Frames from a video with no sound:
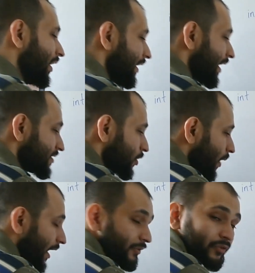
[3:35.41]
Let's
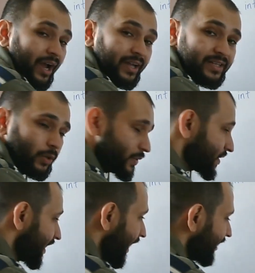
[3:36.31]
go and write our
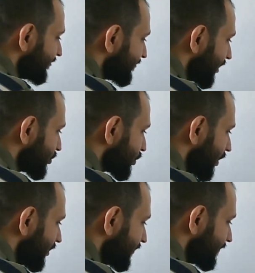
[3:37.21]
scanf
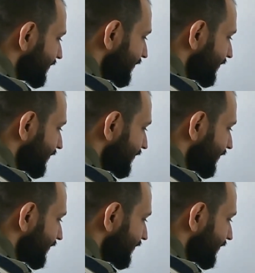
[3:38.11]
function.